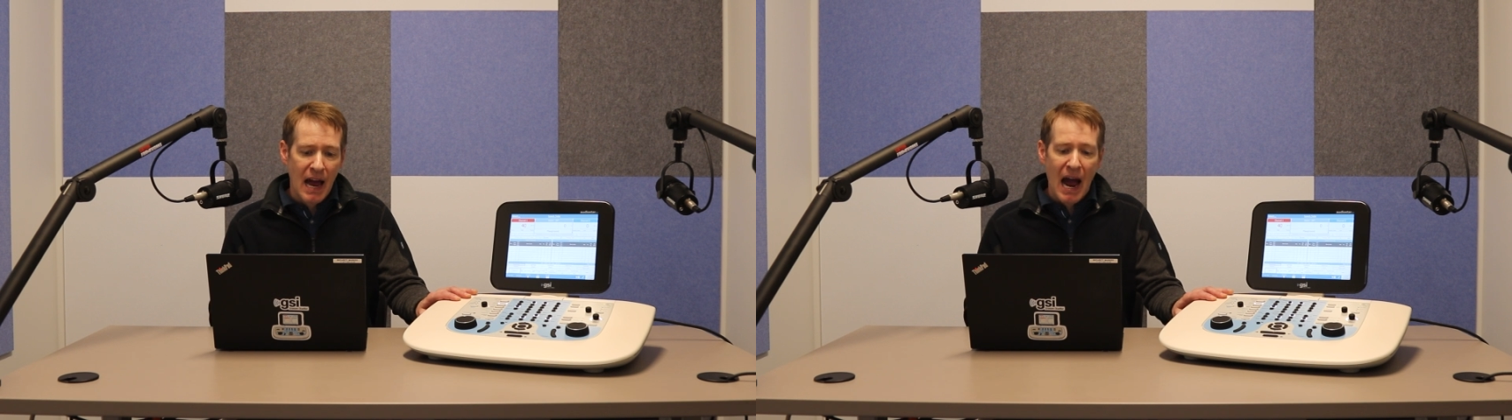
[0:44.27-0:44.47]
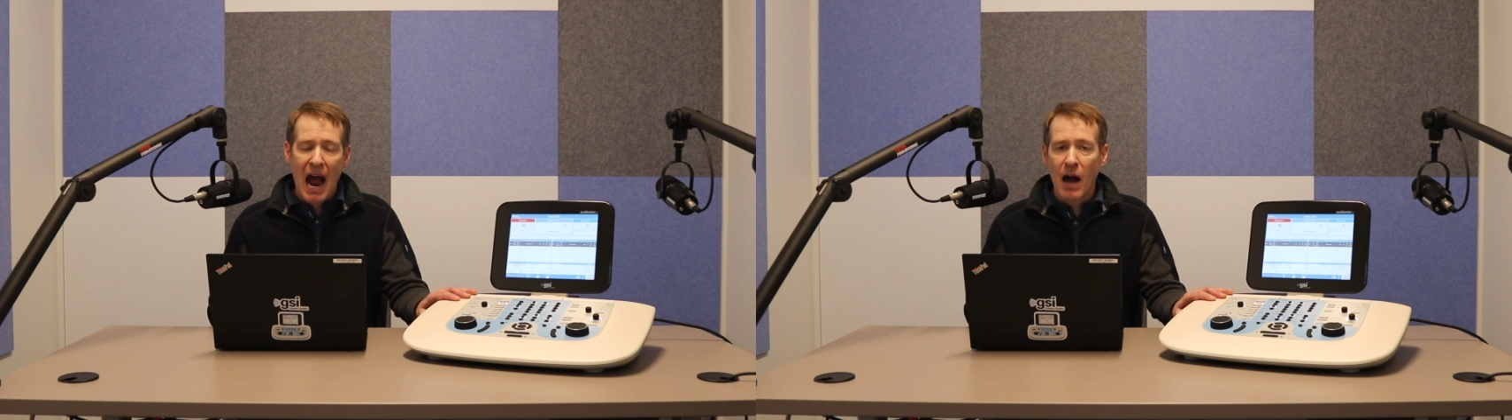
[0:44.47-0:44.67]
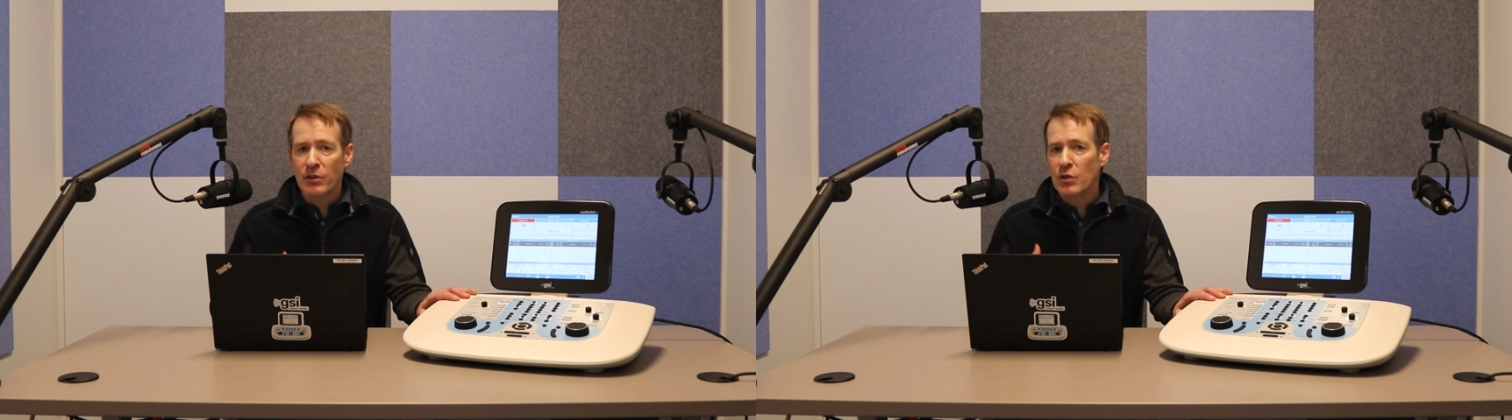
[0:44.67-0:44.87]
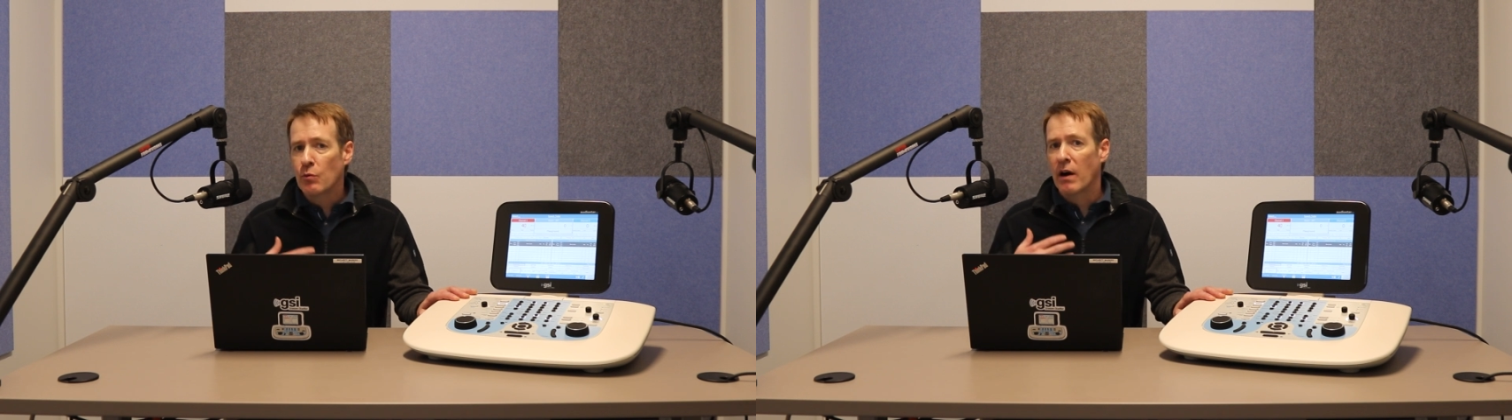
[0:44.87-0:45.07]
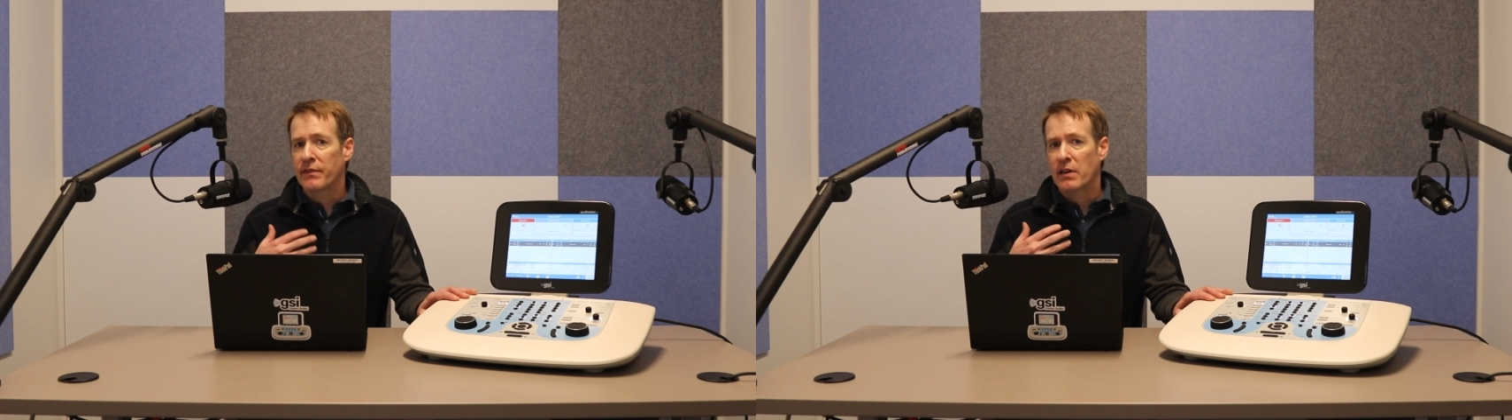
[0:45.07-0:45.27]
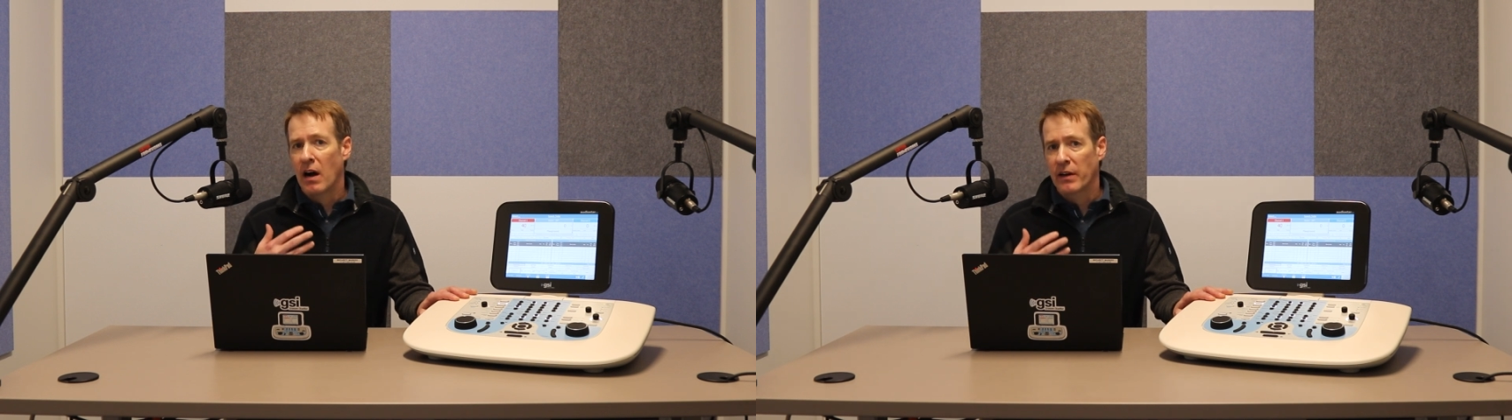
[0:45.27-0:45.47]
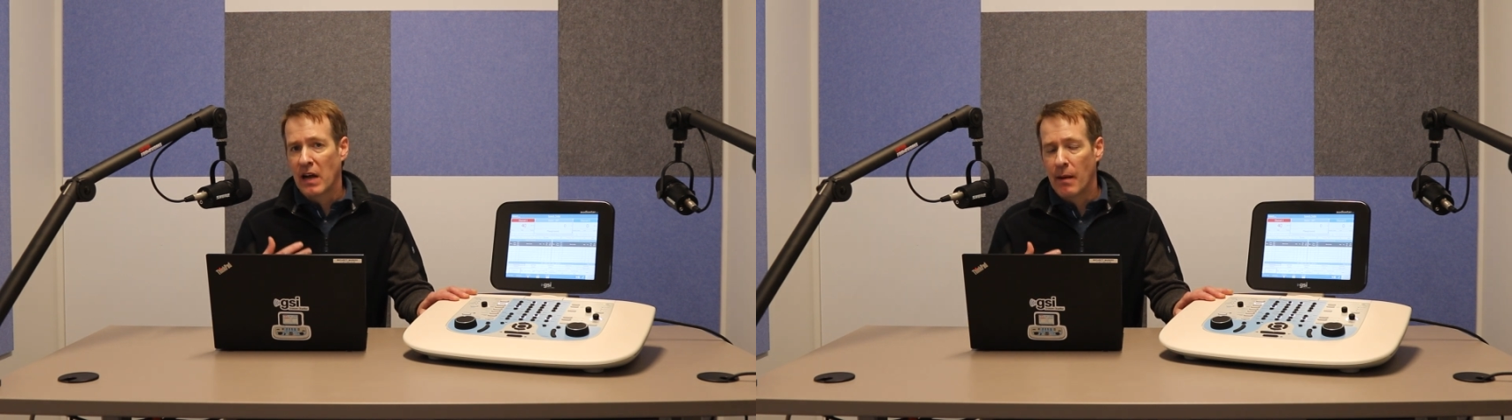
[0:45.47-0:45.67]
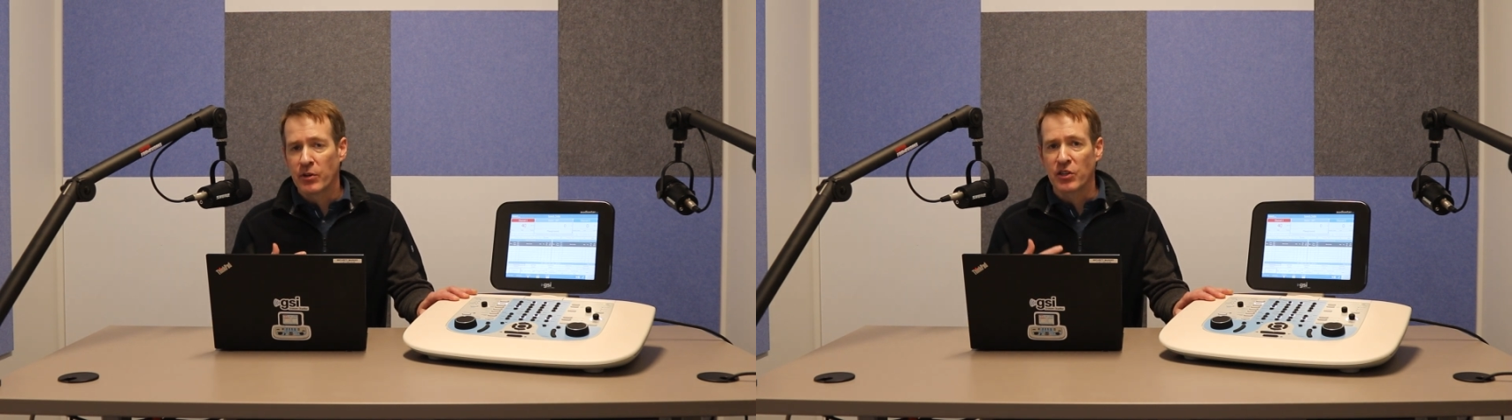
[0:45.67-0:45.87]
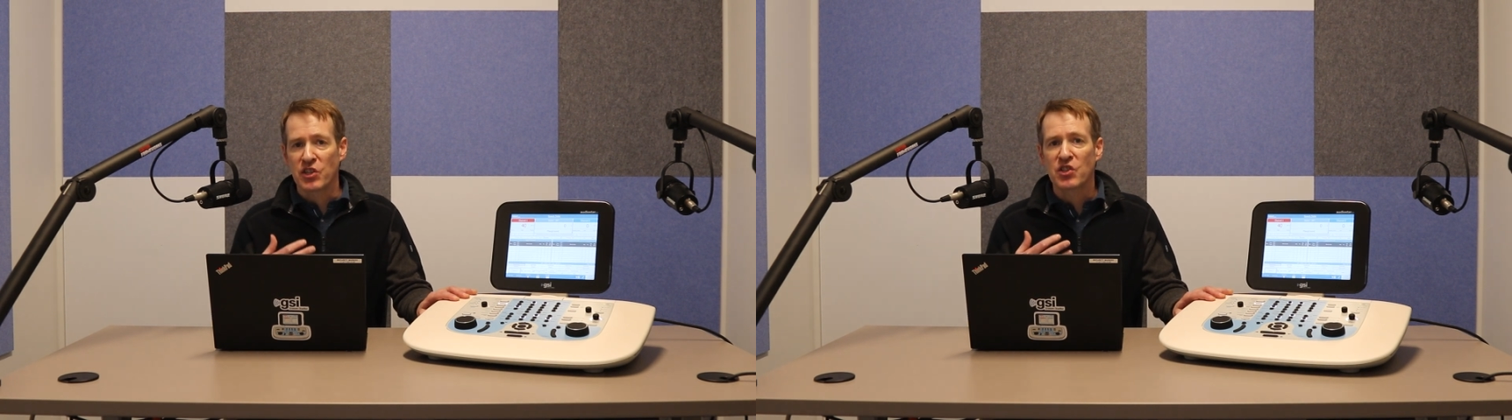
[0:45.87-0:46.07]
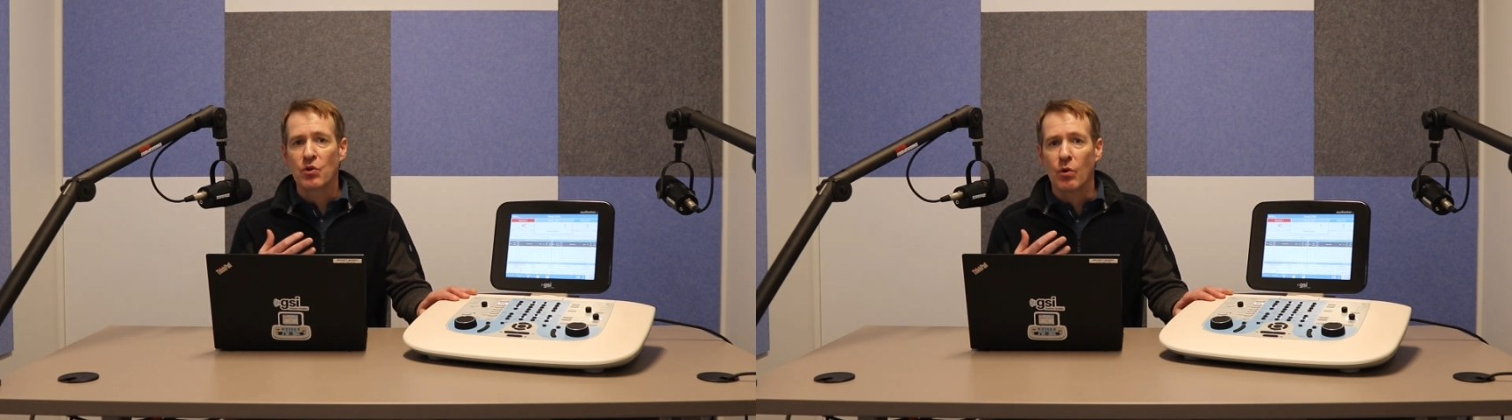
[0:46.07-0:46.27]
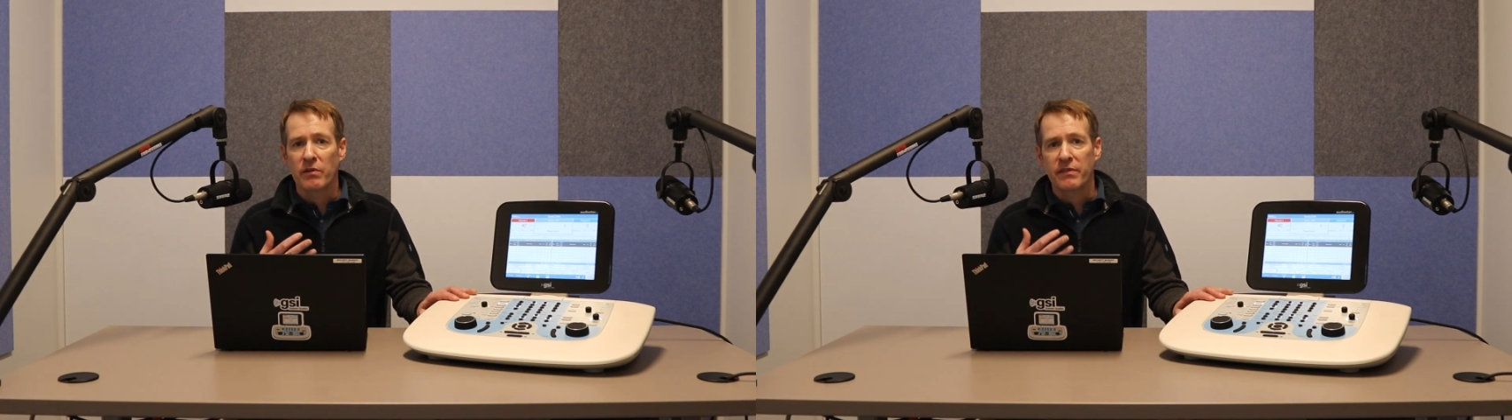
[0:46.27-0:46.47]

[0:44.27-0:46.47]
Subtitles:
how you want the audiometer to score